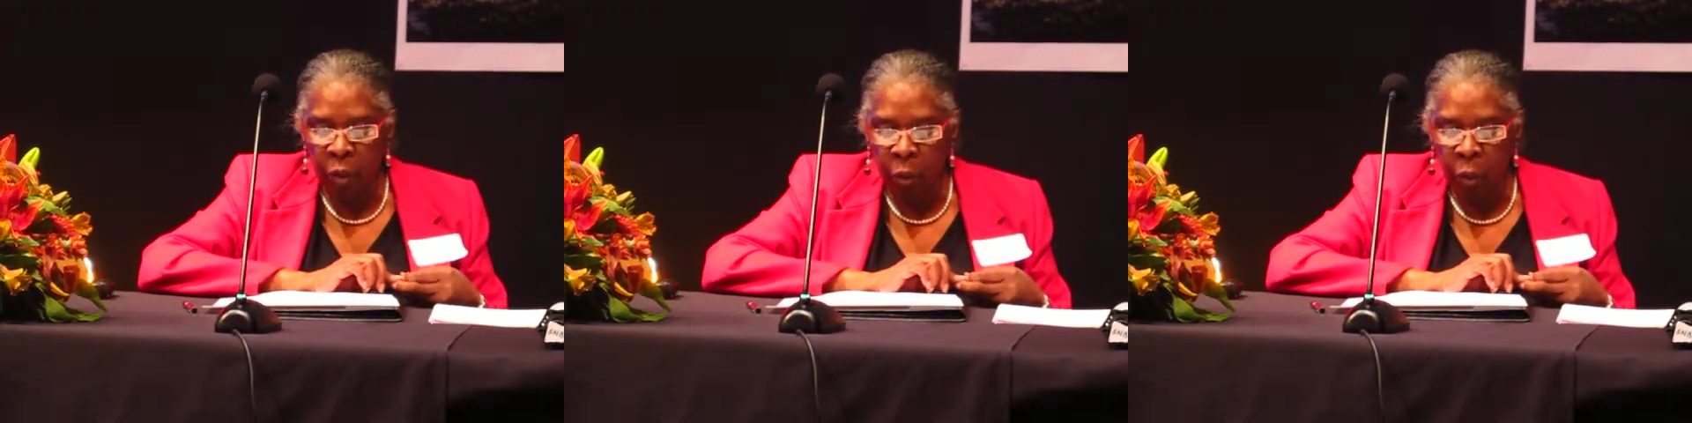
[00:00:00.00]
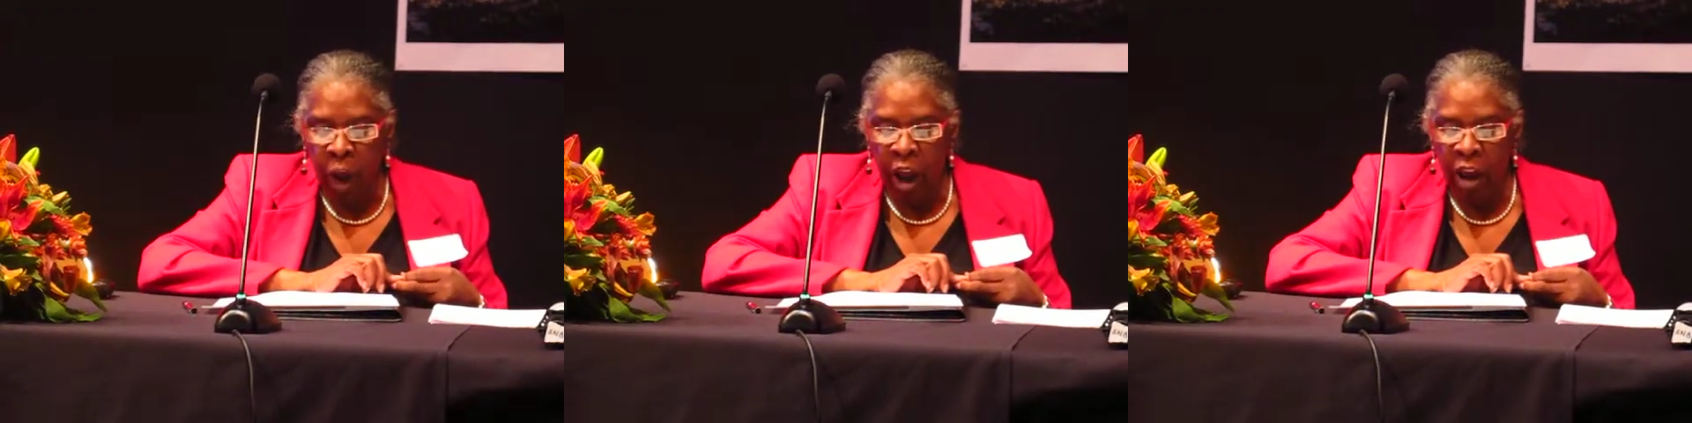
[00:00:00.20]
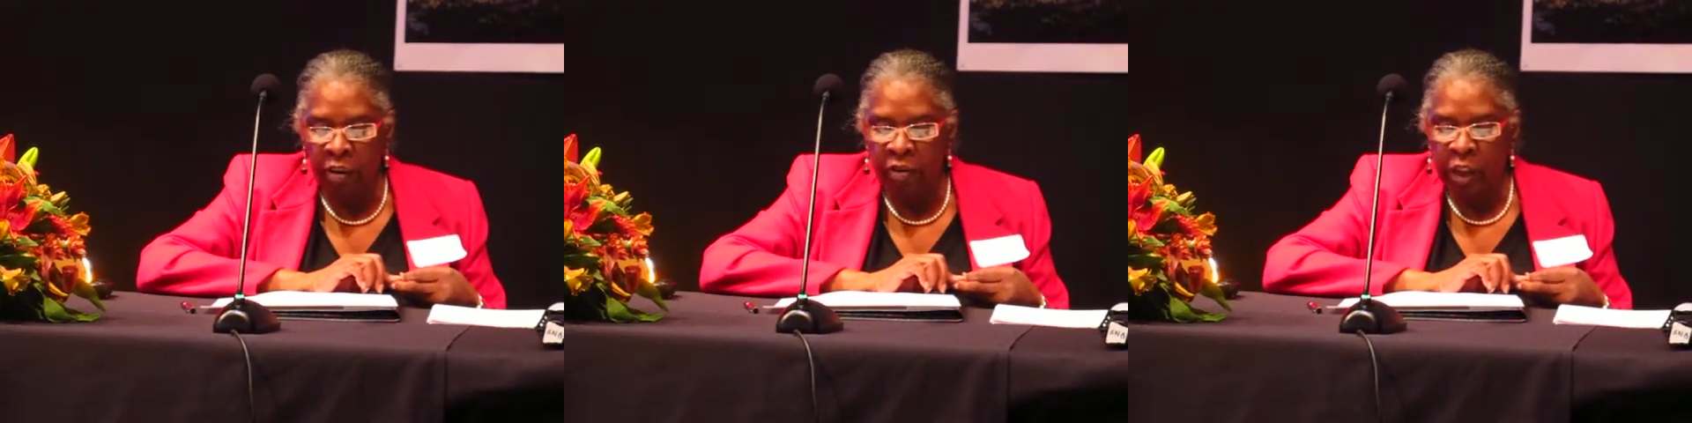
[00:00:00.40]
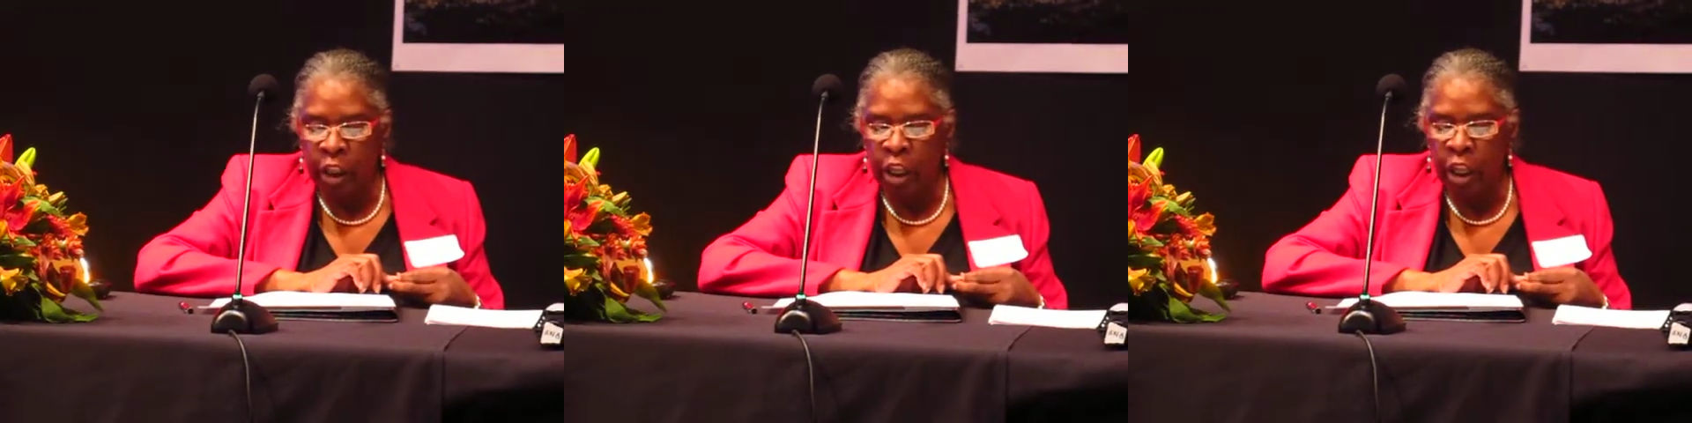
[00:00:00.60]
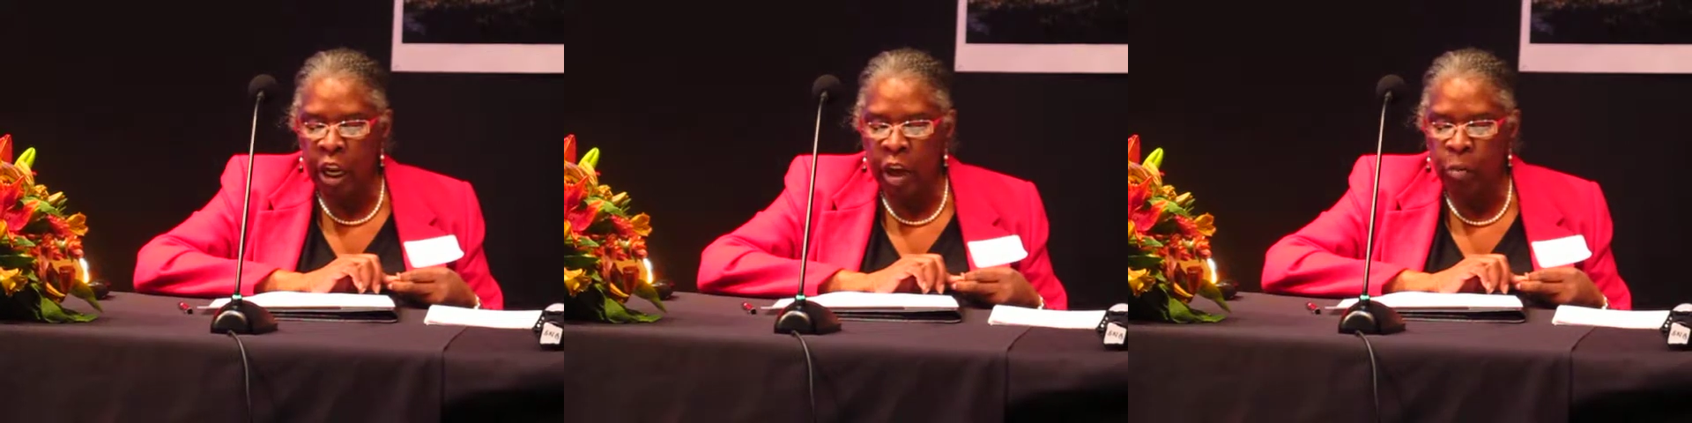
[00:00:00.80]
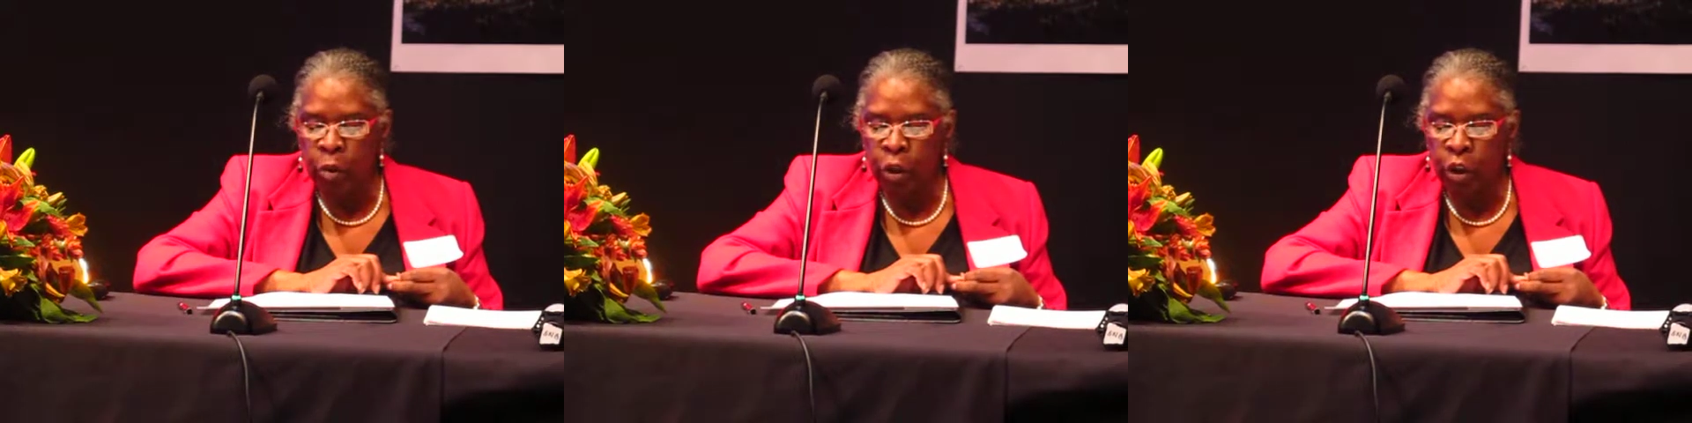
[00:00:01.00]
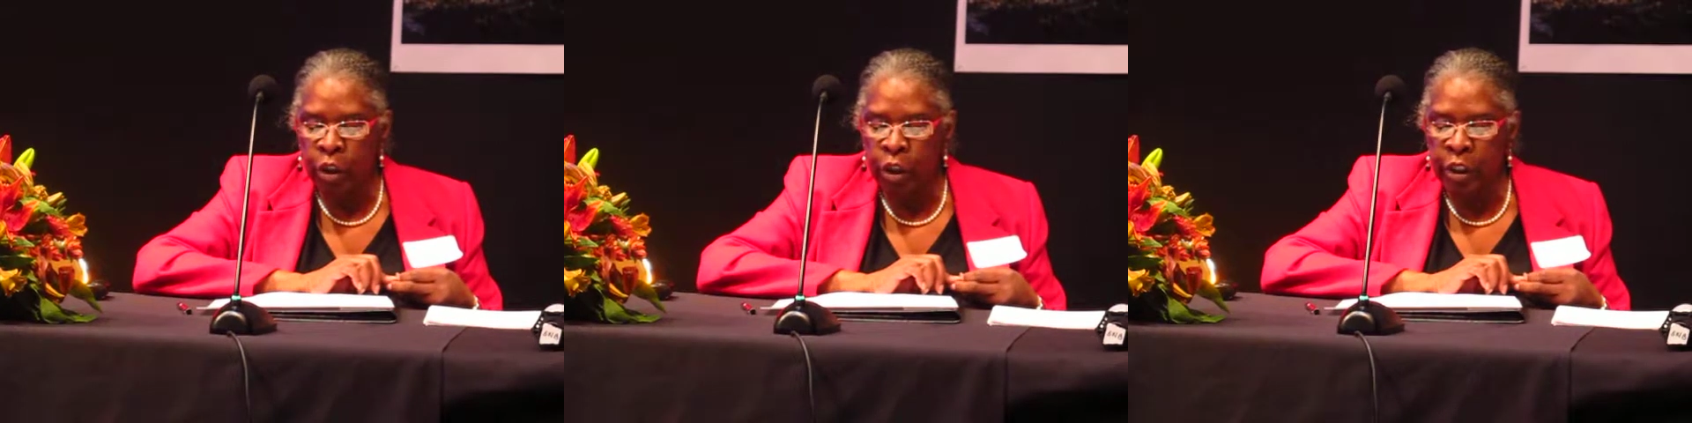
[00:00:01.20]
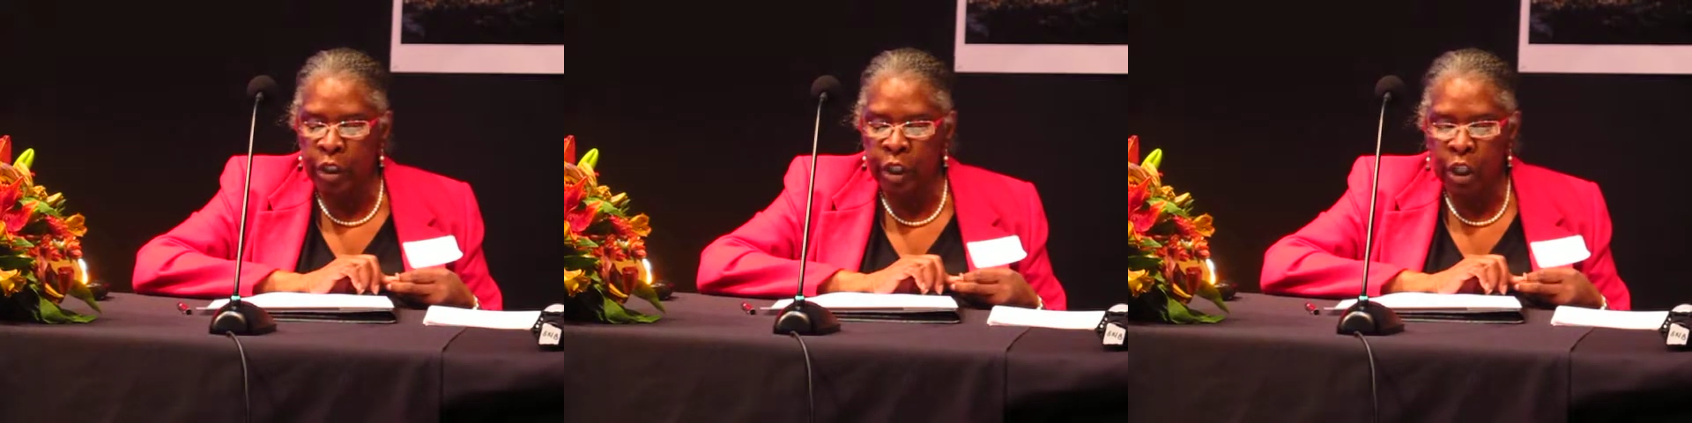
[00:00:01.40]
thrive in the
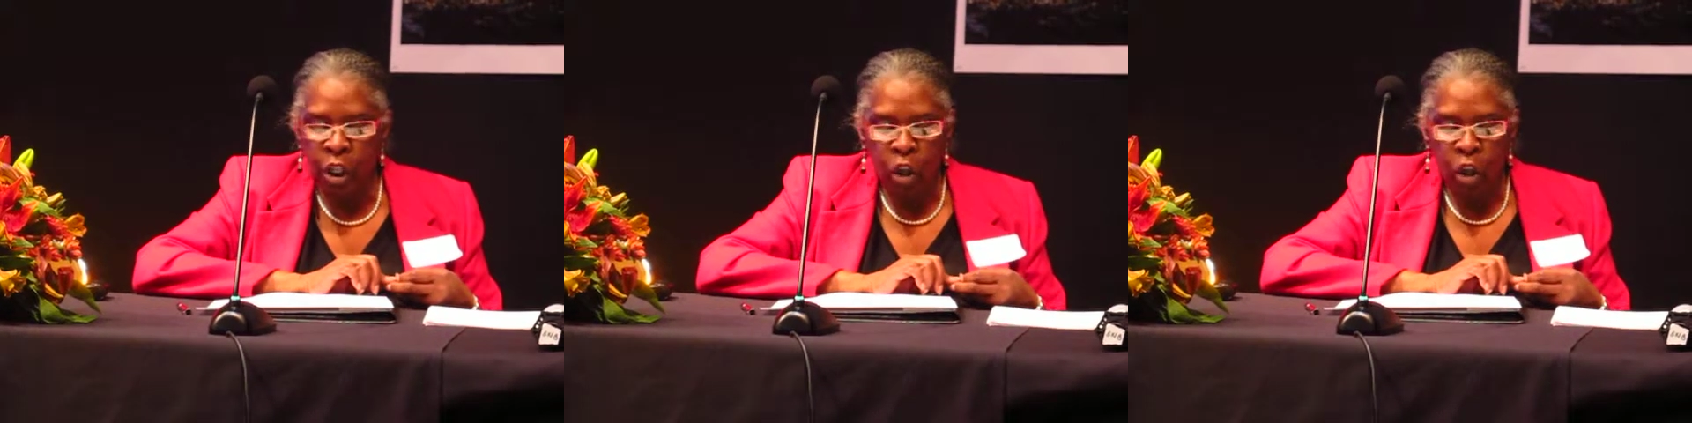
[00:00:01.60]
neighborhood's